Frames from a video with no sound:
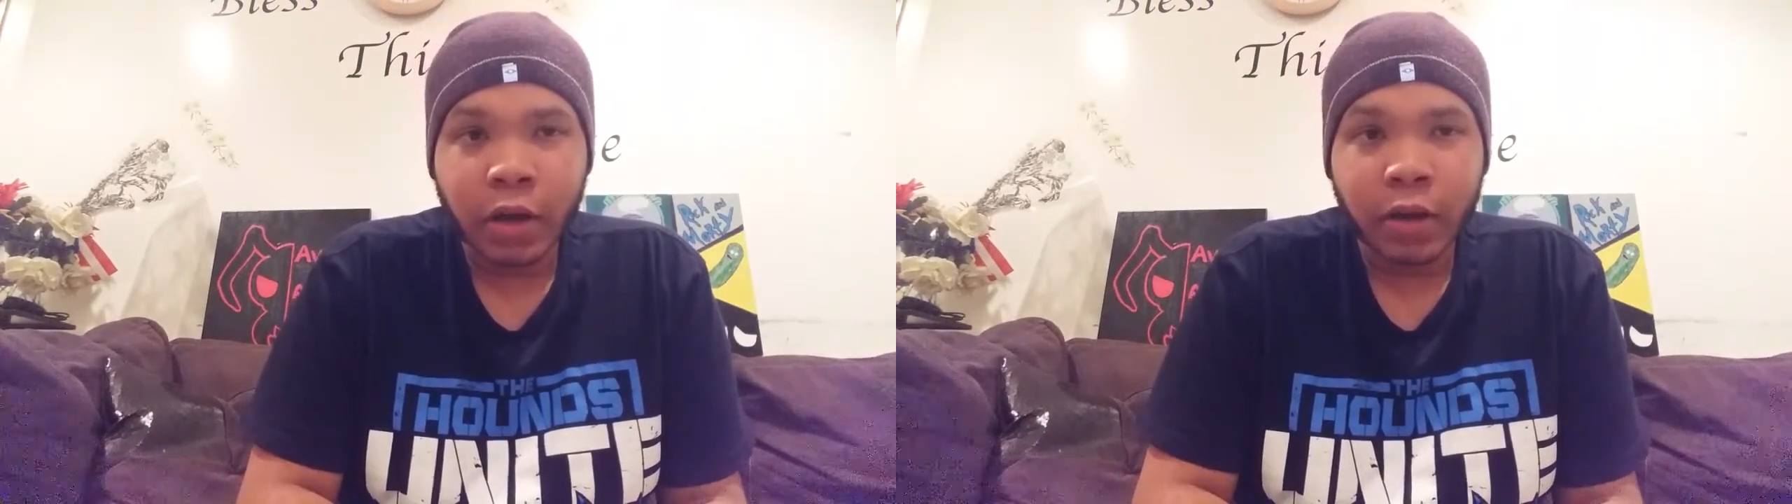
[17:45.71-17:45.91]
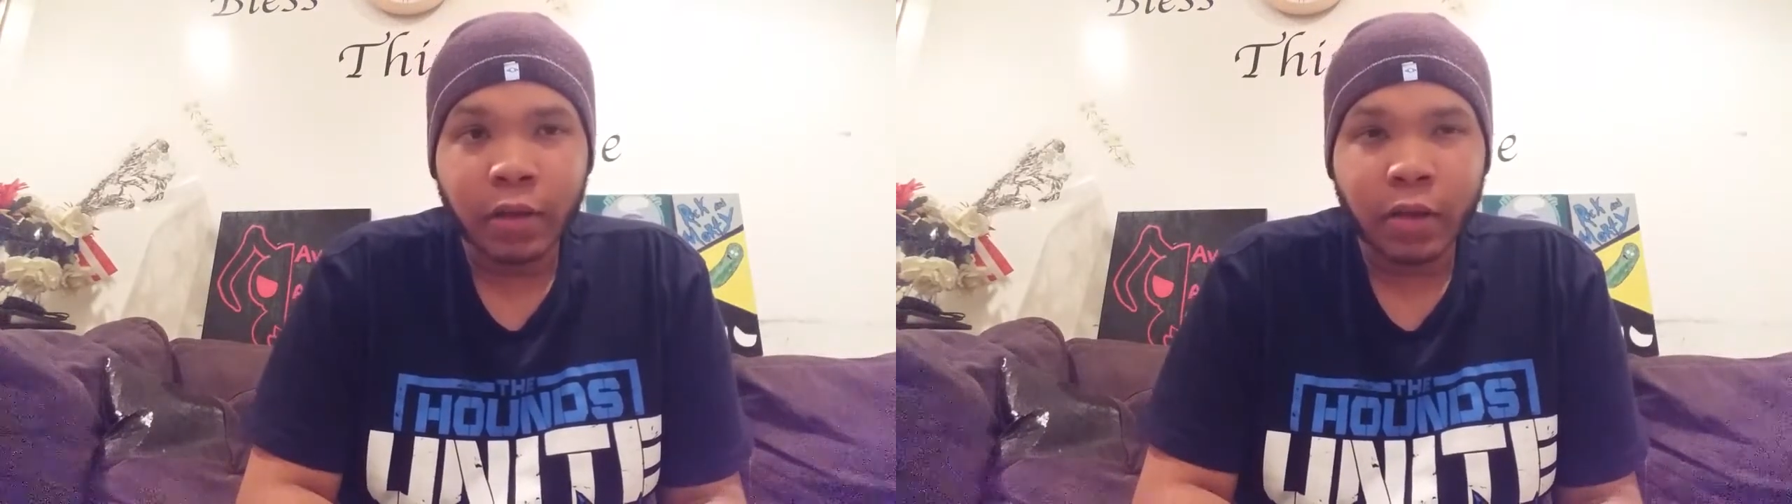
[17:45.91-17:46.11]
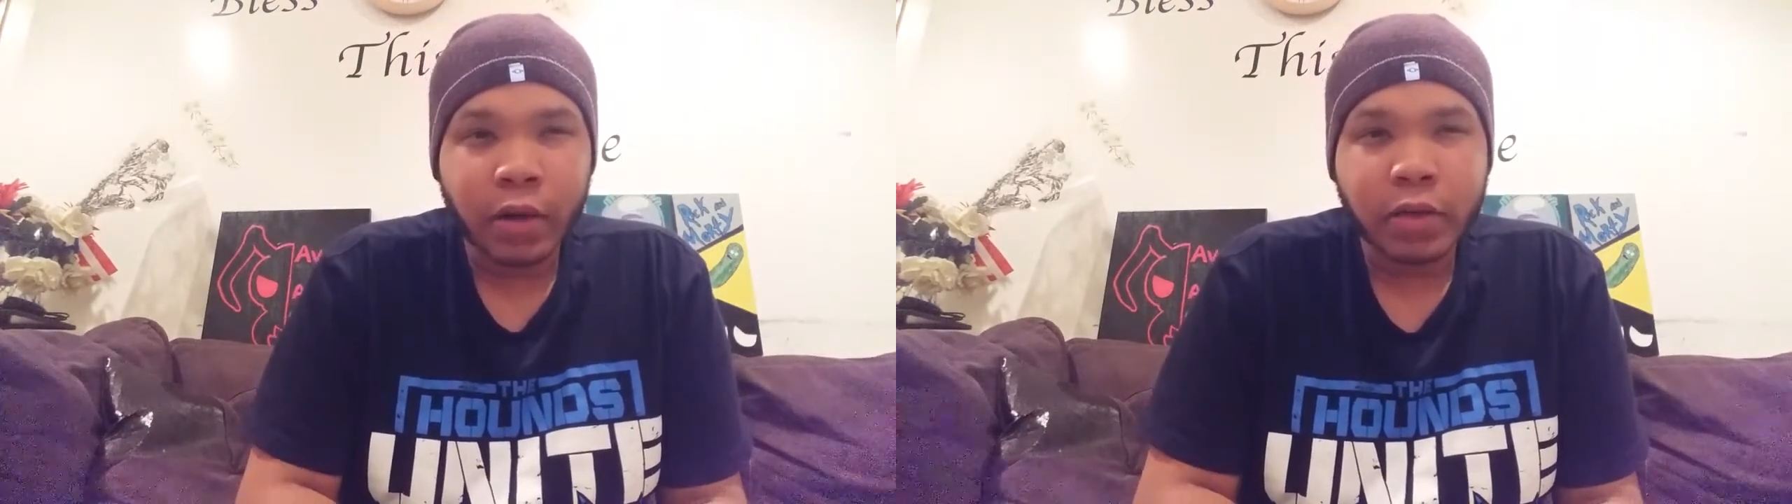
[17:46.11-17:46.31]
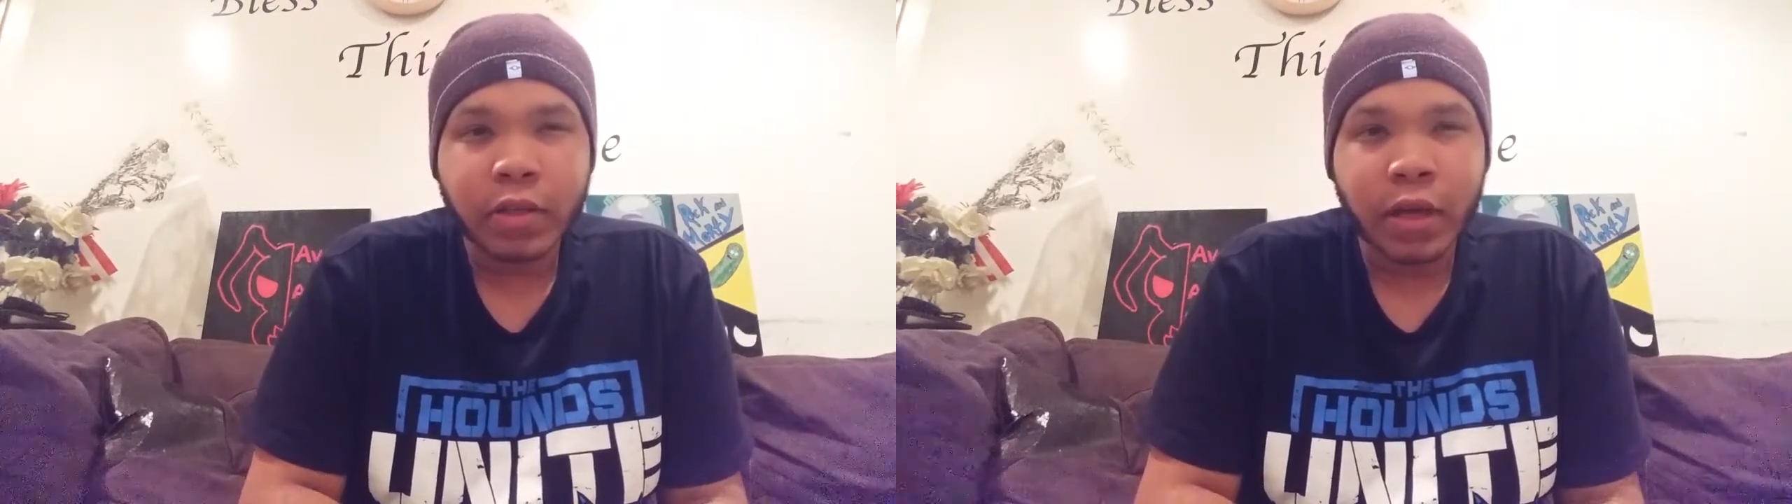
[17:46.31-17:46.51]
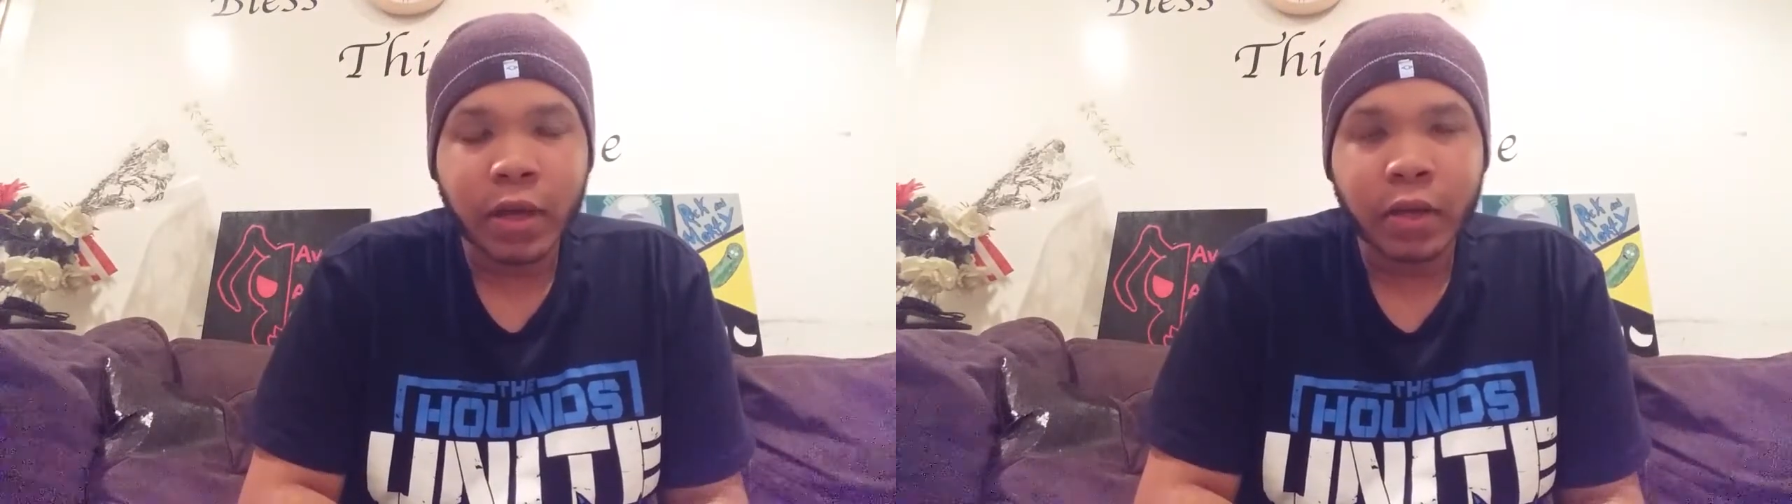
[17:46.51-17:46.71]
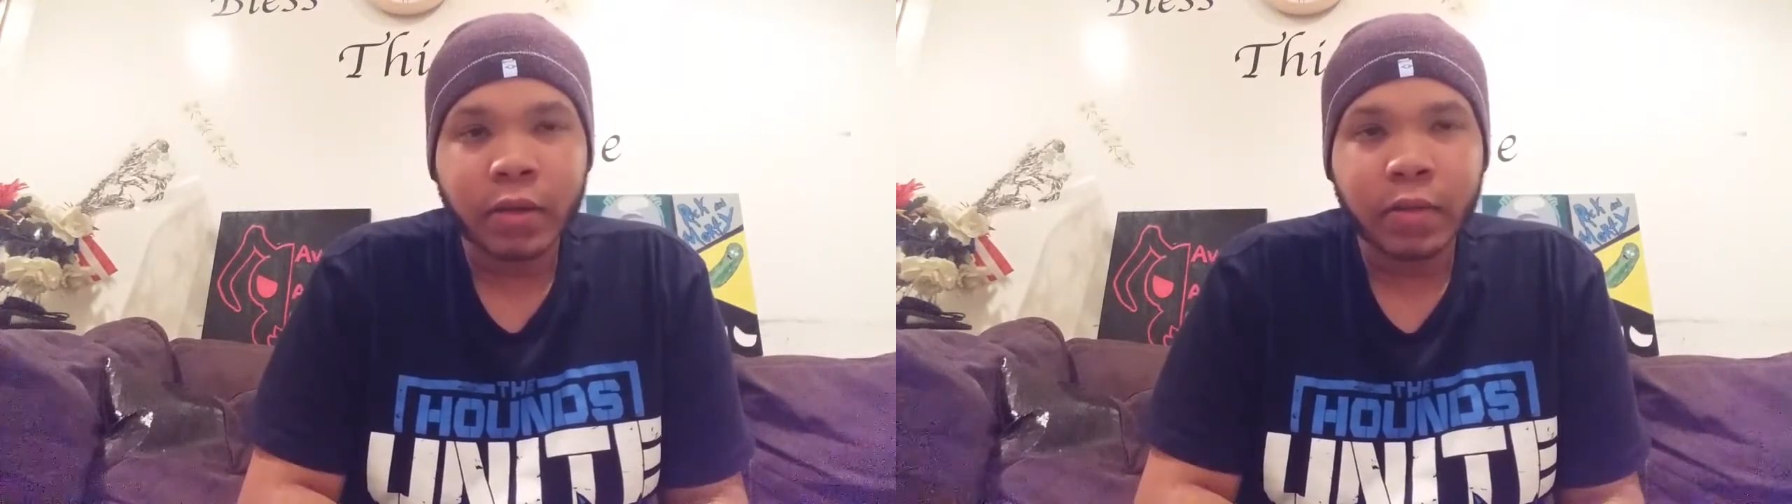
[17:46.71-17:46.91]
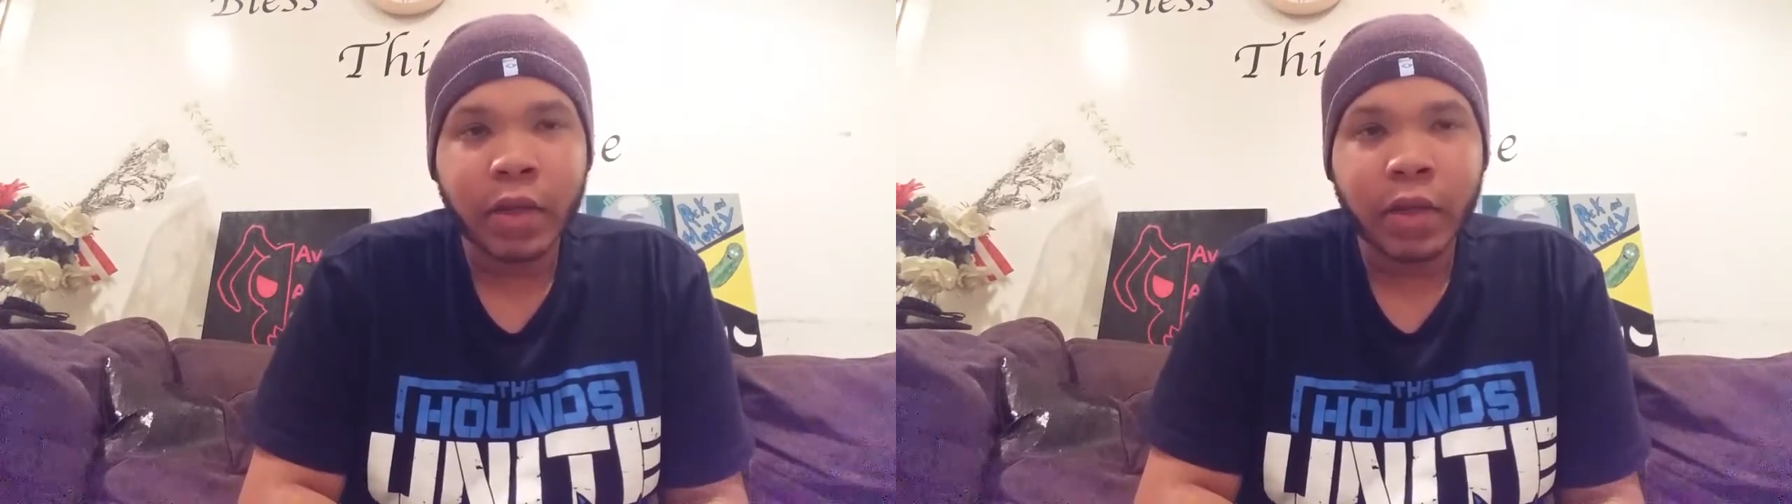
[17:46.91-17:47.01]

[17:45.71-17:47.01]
on their side,